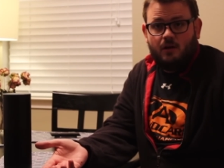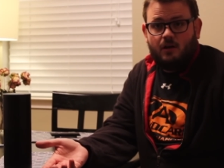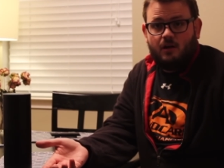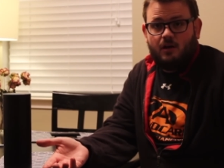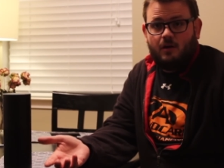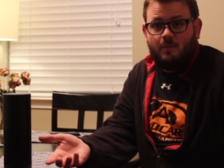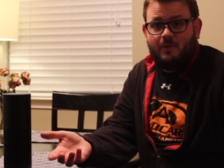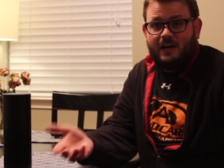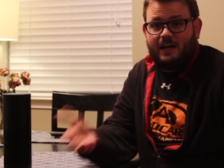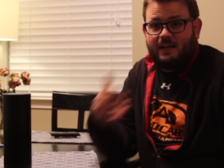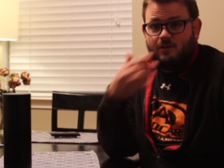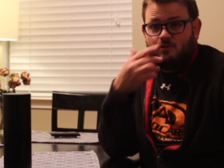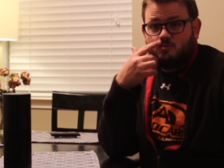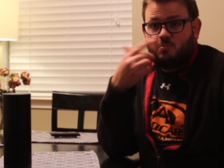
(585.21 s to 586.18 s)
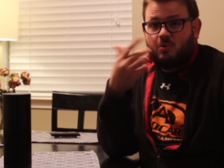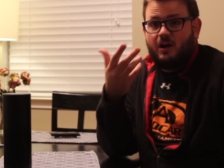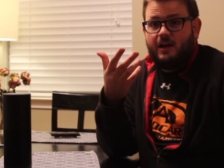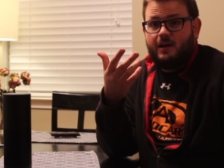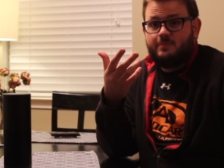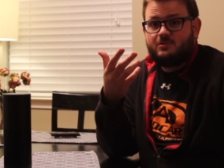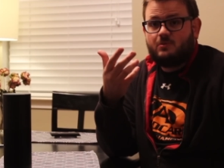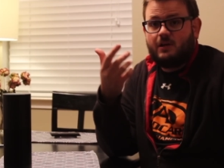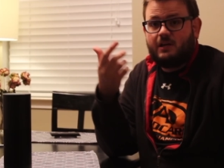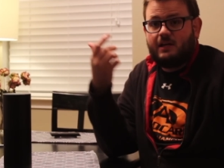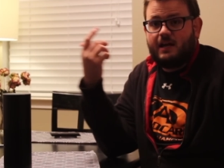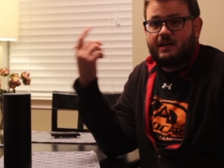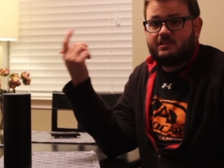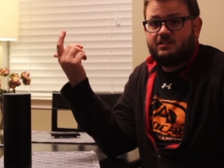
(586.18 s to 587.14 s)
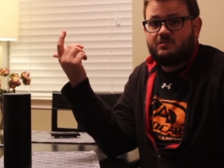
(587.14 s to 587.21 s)
Um, I use Prime, so I
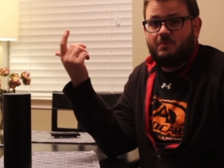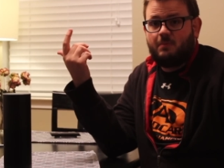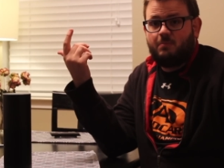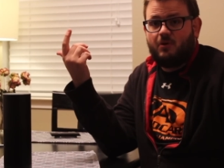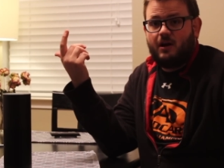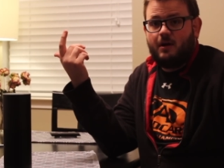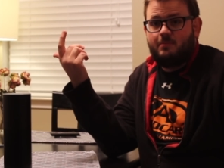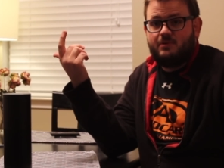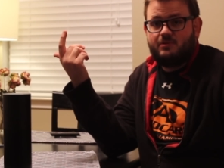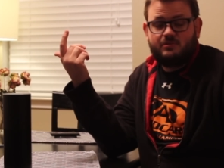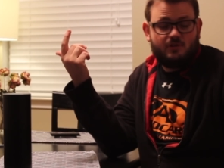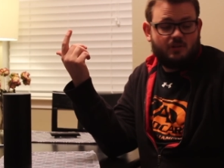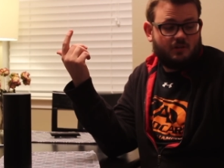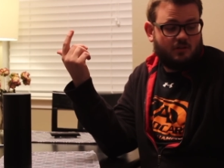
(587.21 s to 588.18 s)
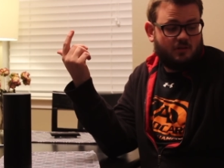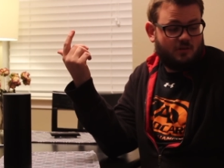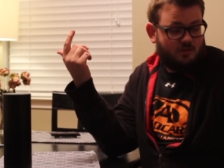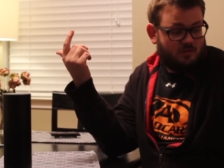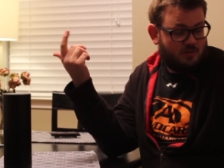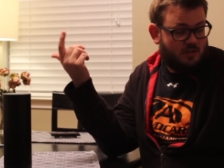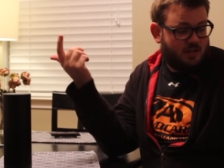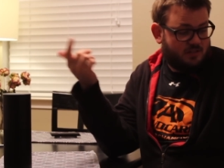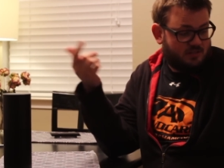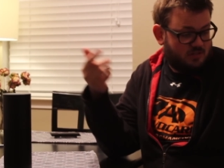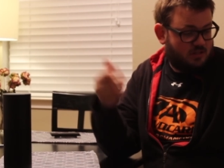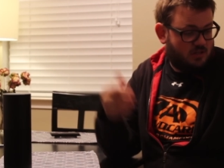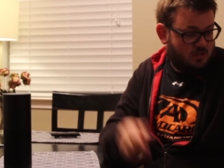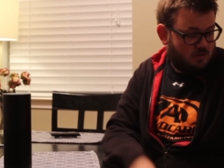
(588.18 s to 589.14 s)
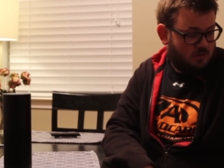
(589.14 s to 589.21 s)
can access my Prime music. Yeah,
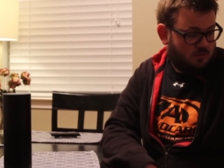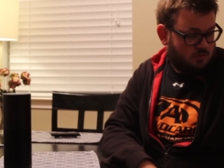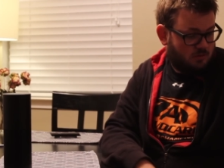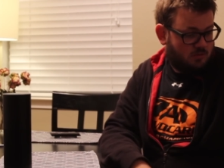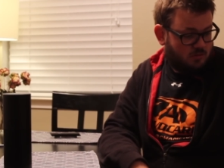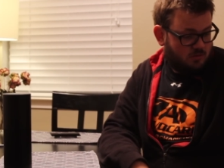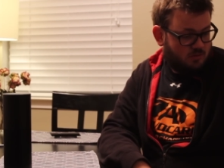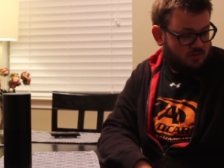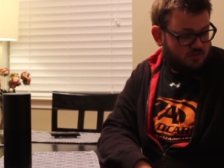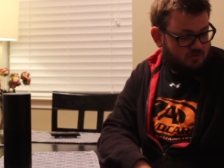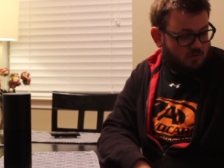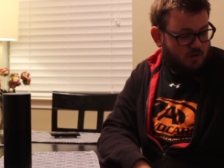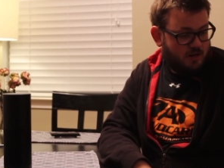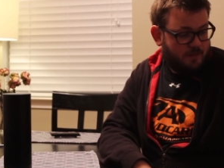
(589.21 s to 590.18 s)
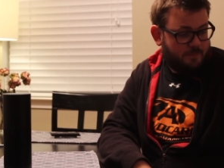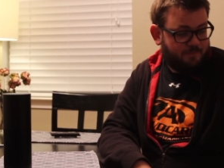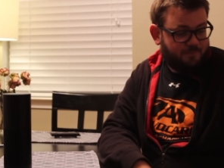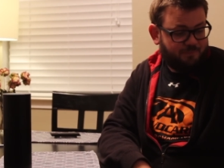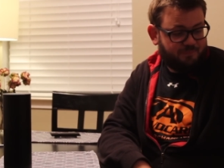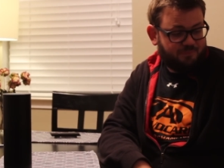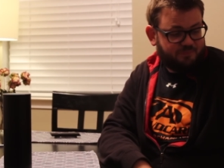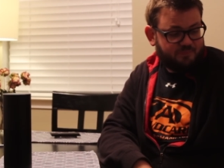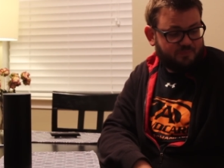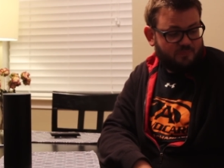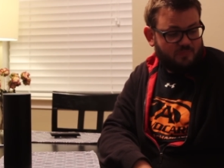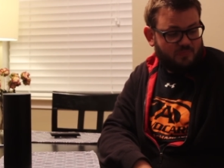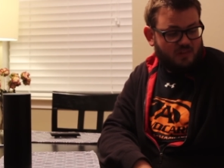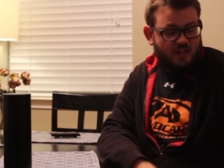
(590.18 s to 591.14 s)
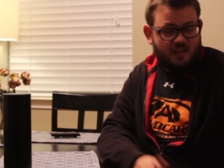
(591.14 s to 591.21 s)
see? It's great.
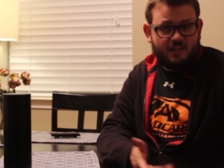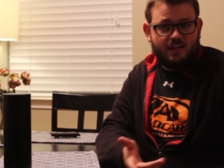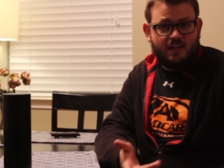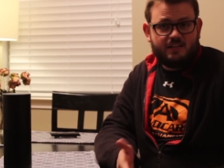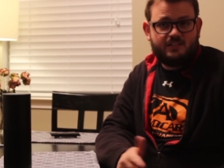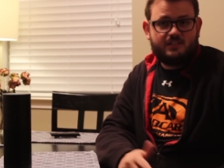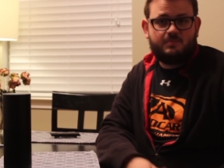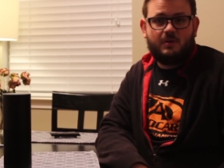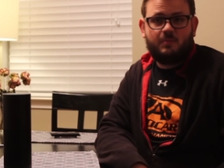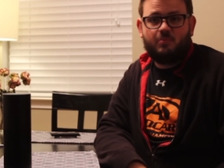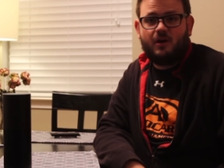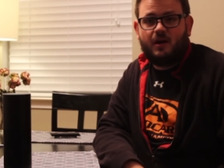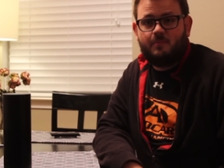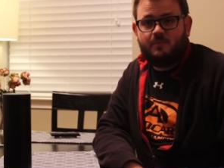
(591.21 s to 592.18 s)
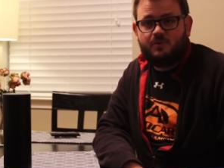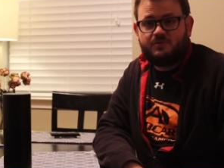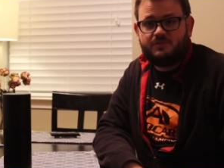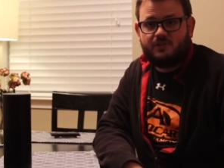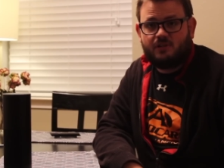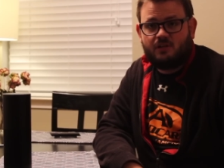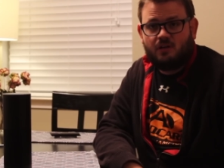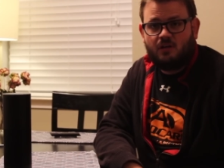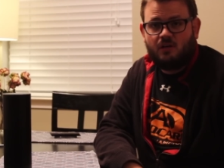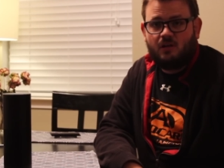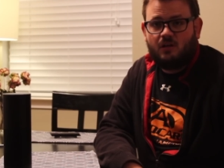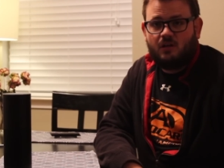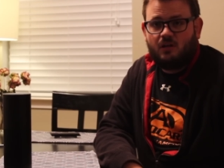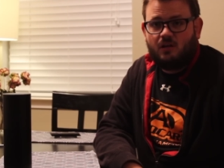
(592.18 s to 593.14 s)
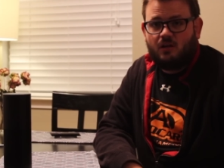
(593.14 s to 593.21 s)
I can access my Prime music.
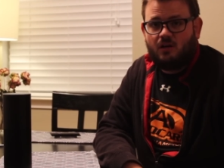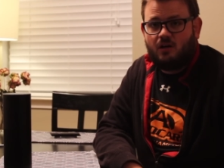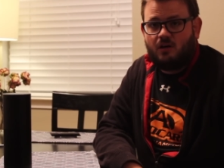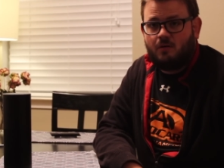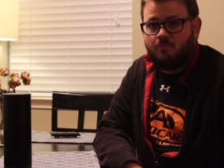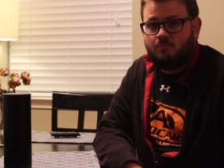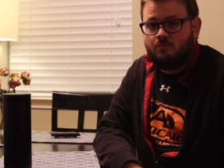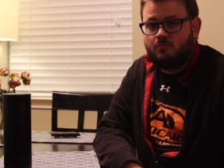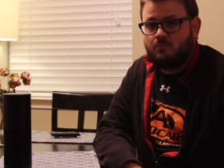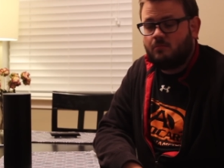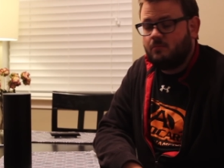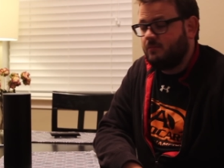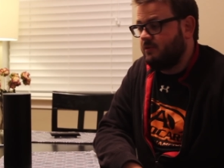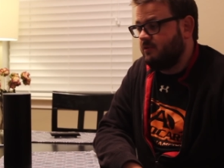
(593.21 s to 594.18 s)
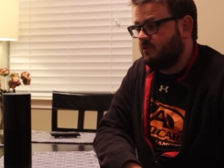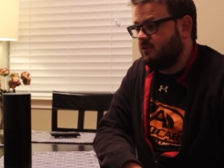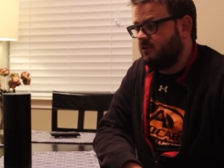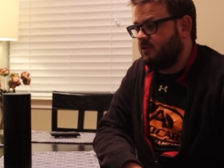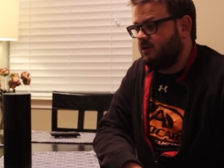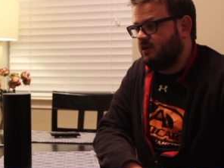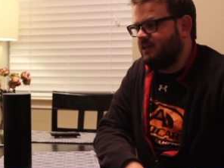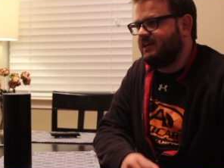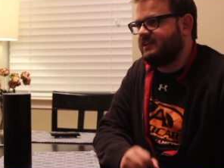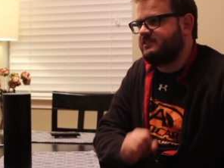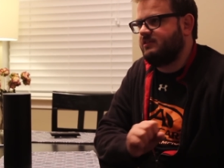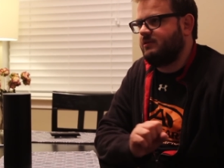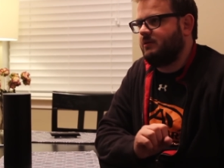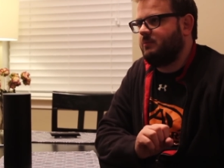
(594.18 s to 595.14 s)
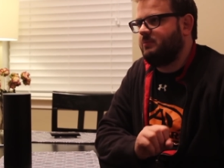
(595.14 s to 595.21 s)
Um,
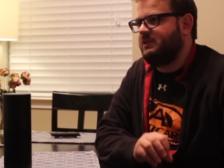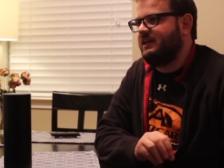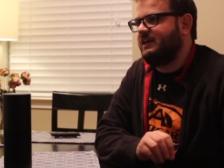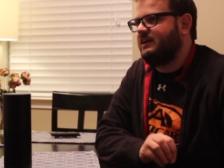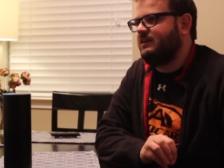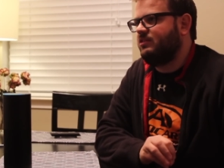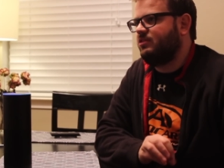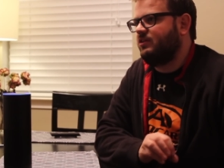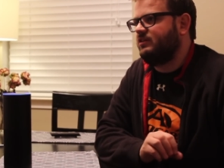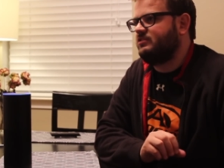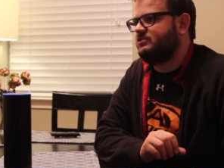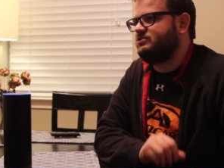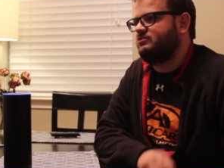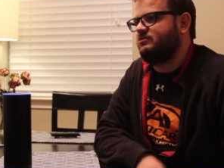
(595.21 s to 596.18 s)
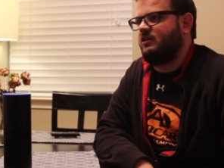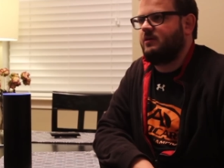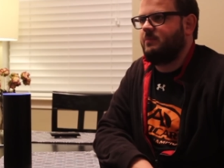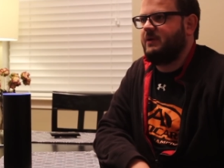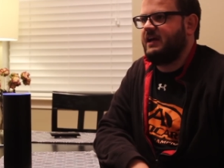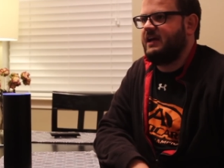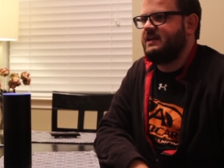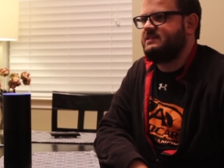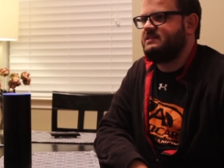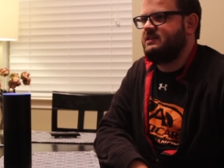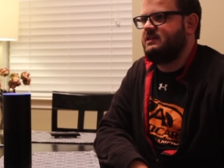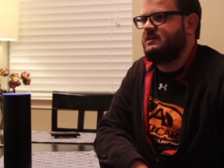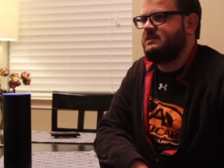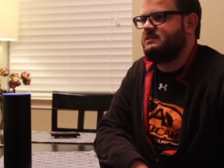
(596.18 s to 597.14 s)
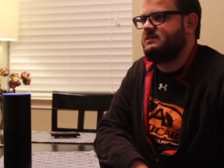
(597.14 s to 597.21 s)
Alexa, play Thunderstruck by
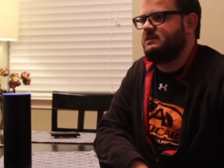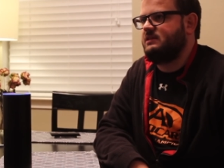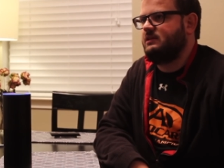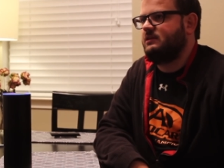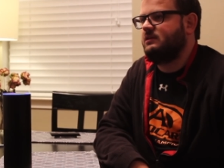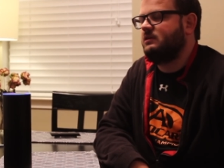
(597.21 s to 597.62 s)
ACDC.